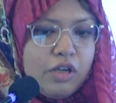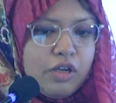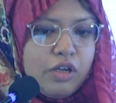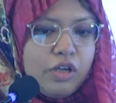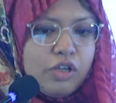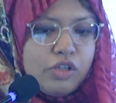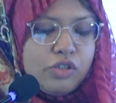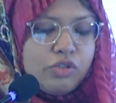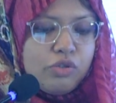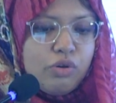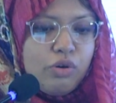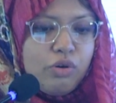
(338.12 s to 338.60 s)

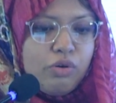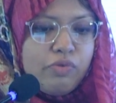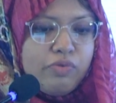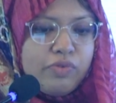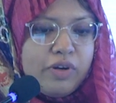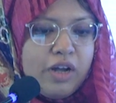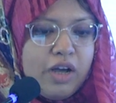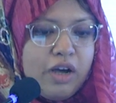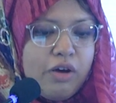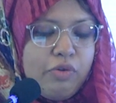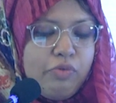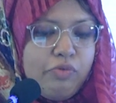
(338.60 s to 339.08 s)
So
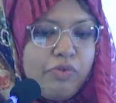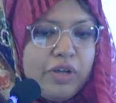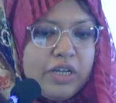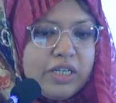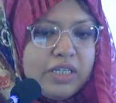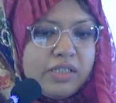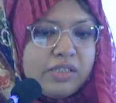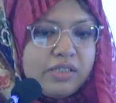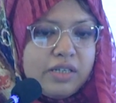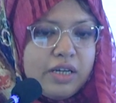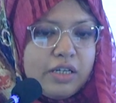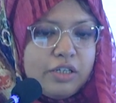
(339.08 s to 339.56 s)
now we
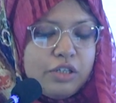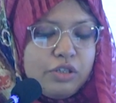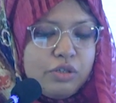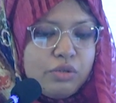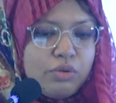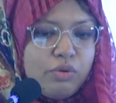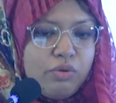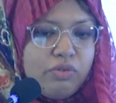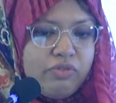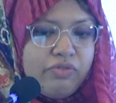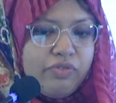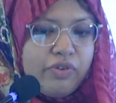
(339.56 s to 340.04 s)
decided
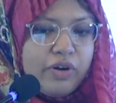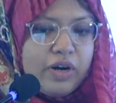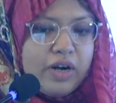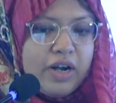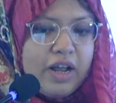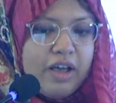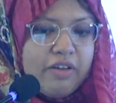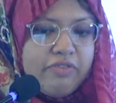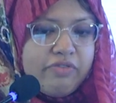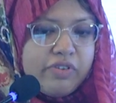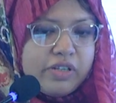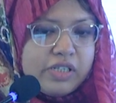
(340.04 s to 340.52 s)
to go for
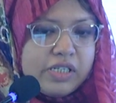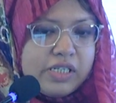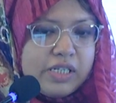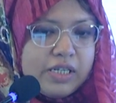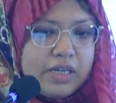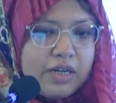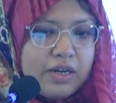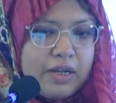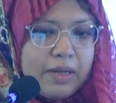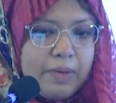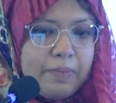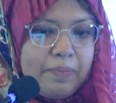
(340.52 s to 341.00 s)
an IVA
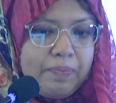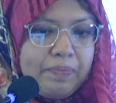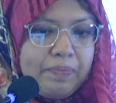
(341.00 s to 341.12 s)
study.